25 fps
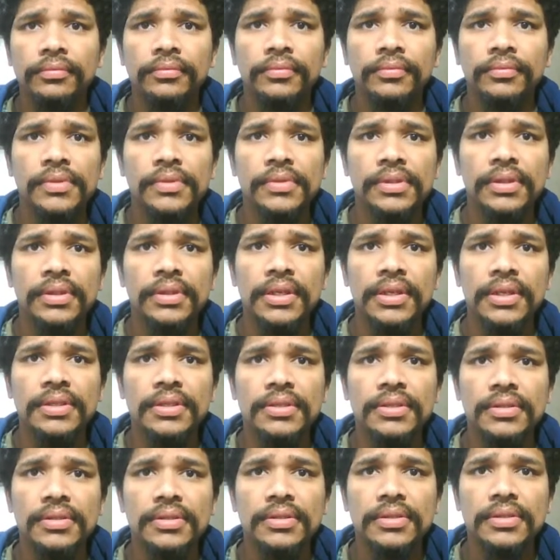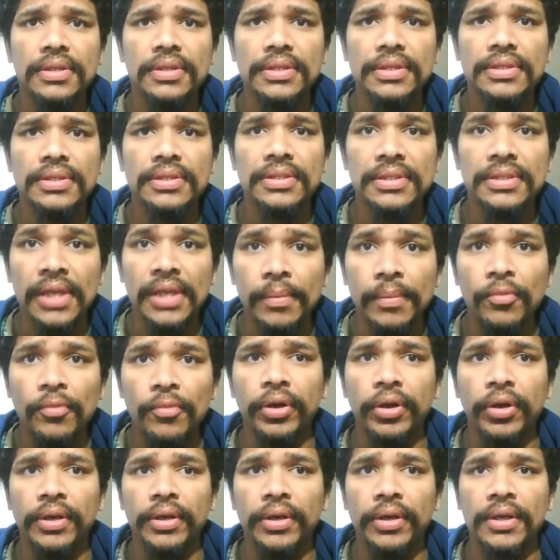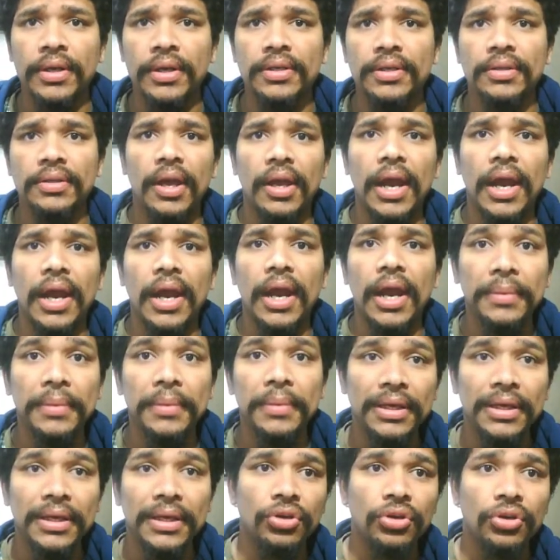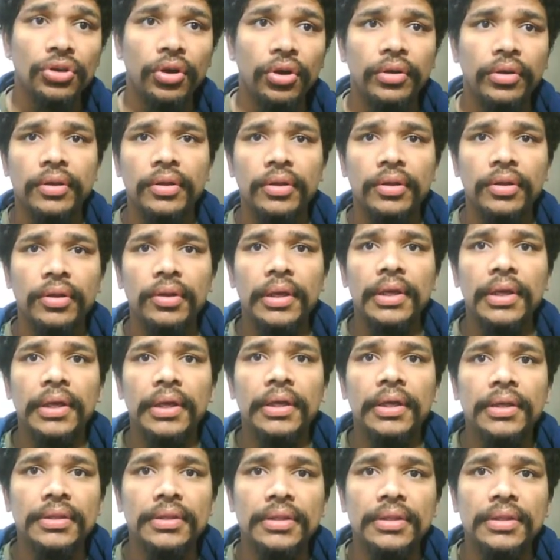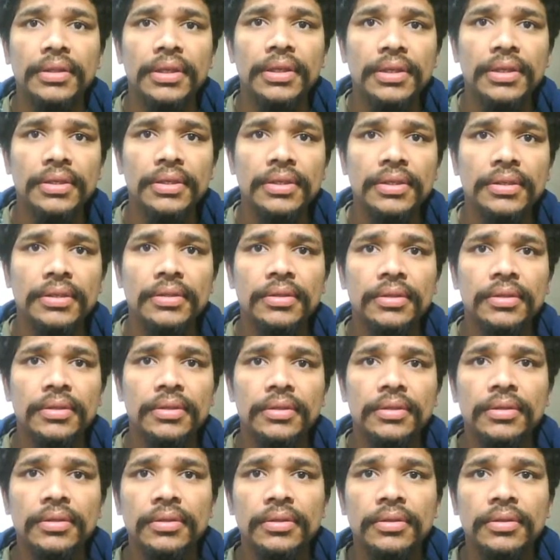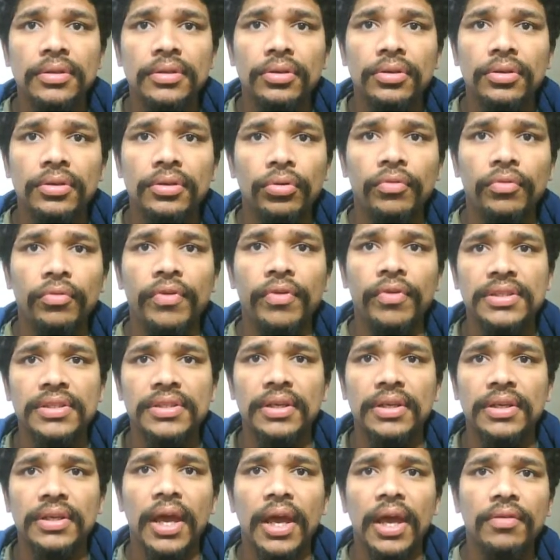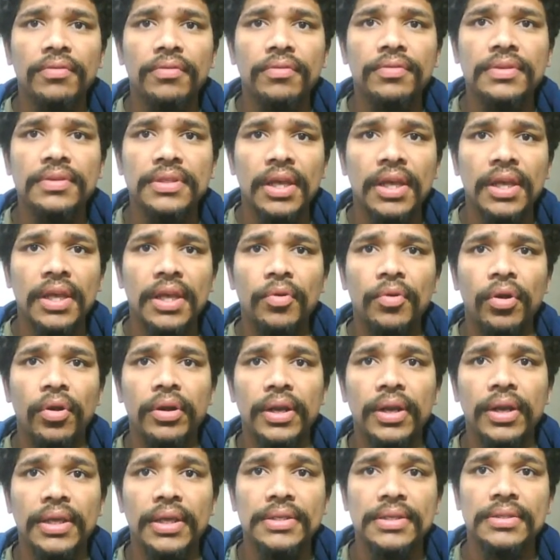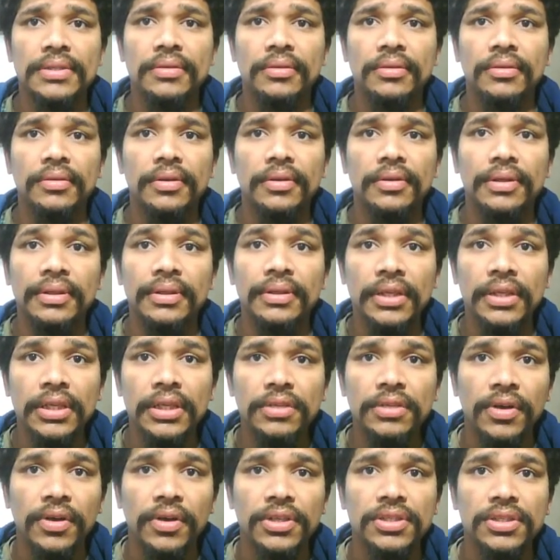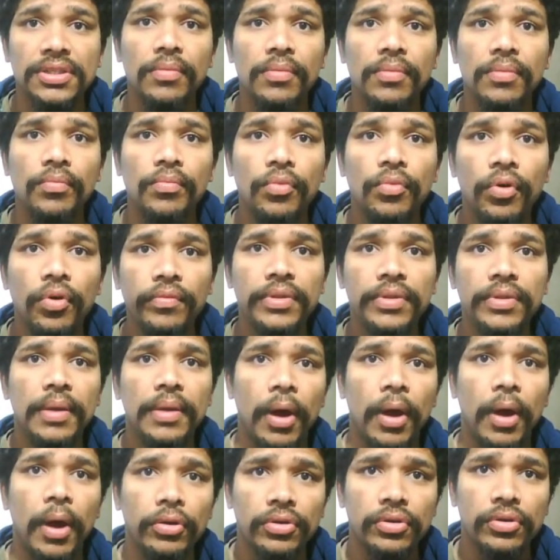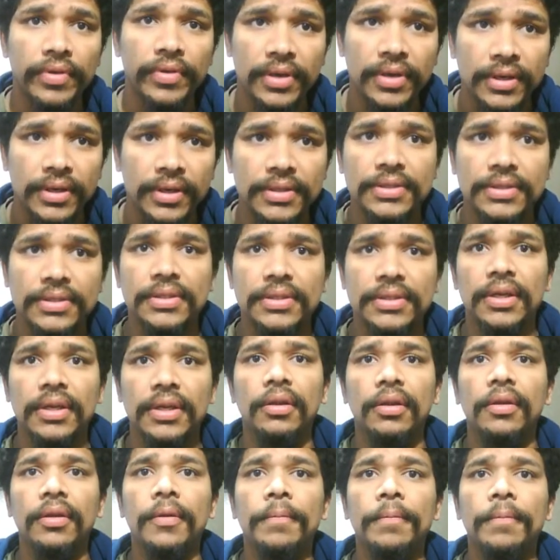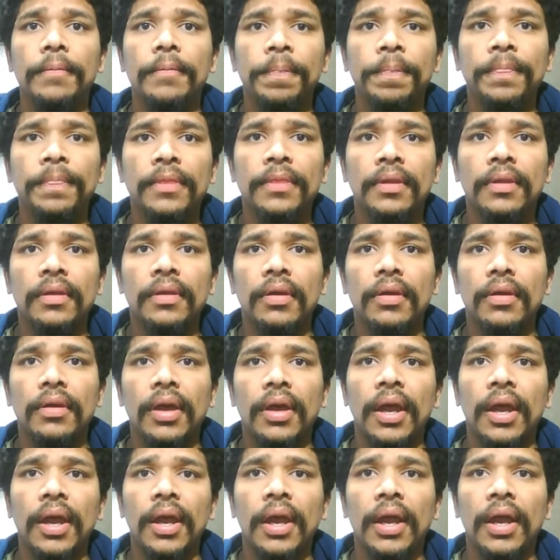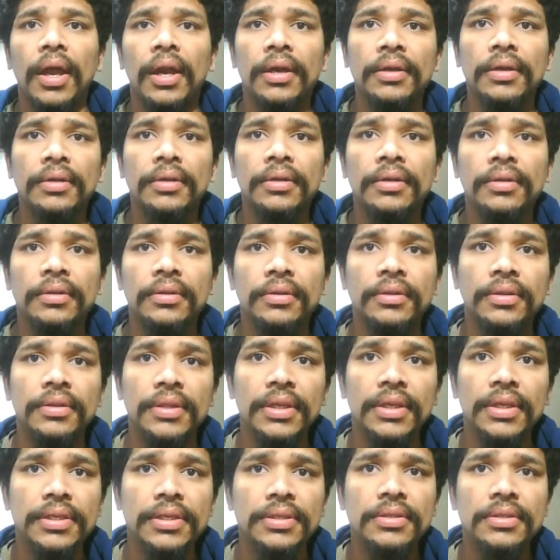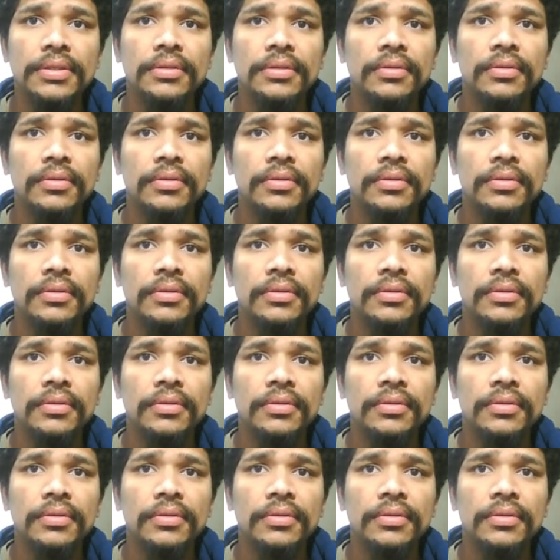this is same coordinate, and make sure these two function have same coordinates. This function move the mouse of a cursor, and this